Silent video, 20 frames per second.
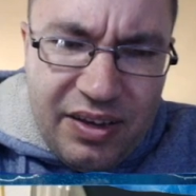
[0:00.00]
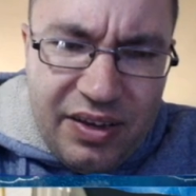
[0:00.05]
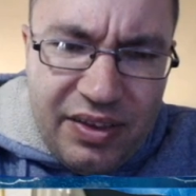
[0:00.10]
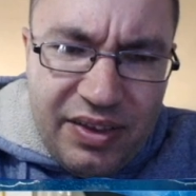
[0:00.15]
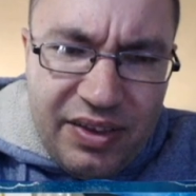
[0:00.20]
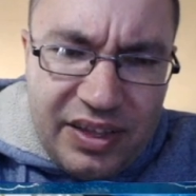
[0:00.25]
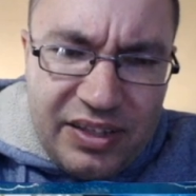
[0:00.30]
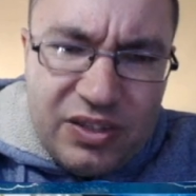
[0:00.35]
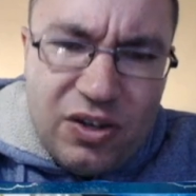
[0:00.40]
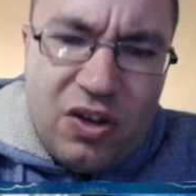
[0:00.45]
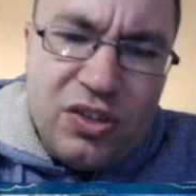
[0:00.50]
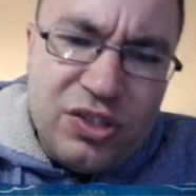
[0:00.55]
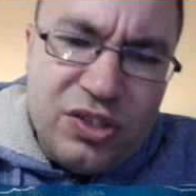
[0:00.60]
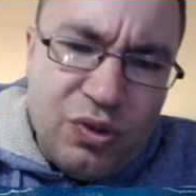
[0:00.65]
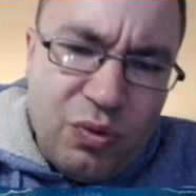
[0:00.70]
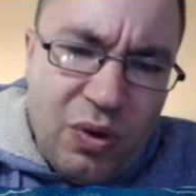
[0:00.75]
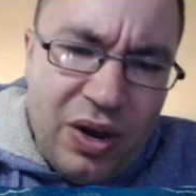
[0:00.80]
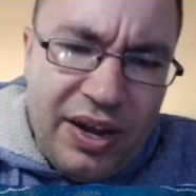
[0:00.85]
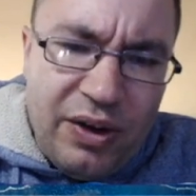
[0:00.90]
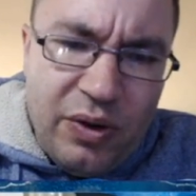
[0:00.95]
that's
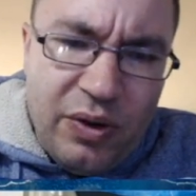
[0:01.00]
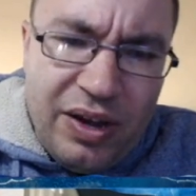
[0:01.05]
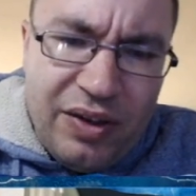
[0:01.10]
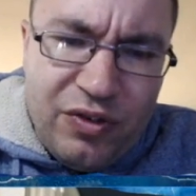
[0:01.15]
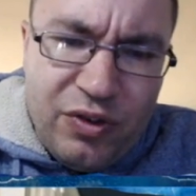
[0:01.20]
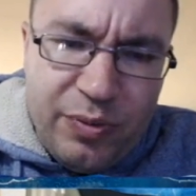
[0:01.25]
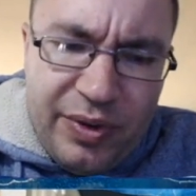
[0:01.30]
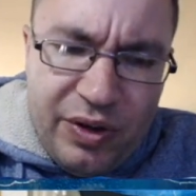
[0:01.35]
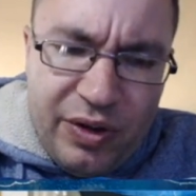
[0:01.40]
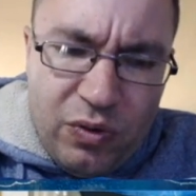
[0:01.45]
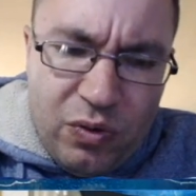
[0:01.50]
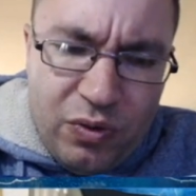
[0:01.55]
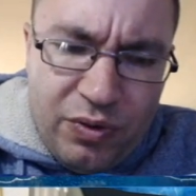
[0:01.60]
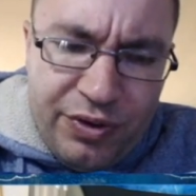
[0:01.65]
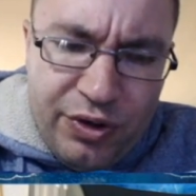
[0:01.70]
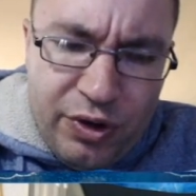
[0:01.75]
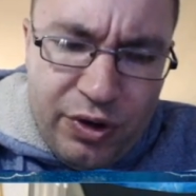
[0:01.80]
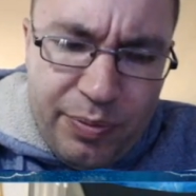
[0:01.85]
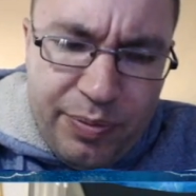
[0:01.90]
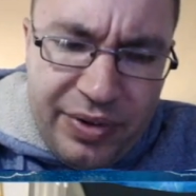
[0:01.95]
also why I don't have too many
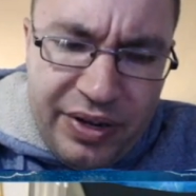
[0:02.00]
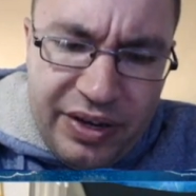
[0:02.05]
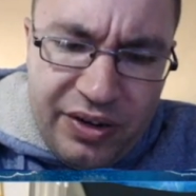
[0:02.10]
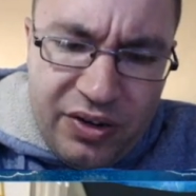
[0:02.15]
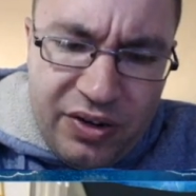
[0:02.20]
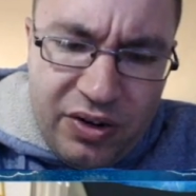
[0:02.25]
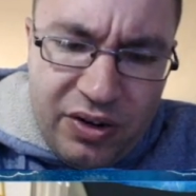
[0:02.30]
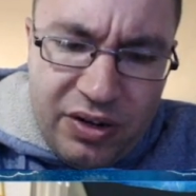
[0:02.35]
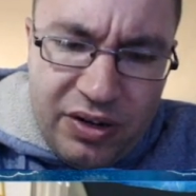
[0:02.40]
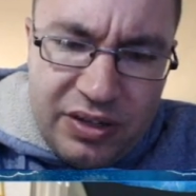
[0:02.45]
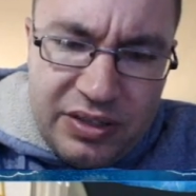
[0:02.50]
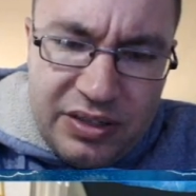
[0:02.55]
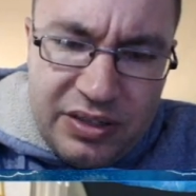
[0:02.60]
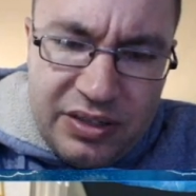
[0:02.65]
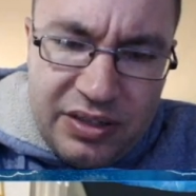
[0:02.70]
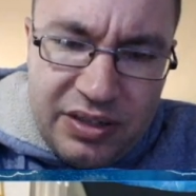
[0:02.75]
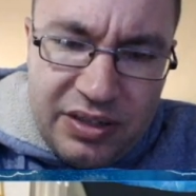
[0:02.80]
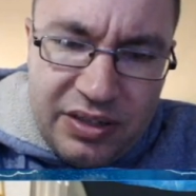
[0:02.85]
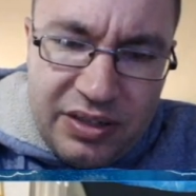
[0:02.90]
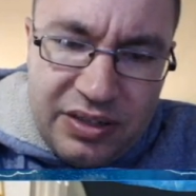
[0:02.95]
old European
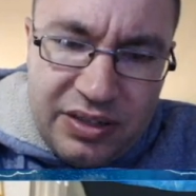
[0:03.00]
cards,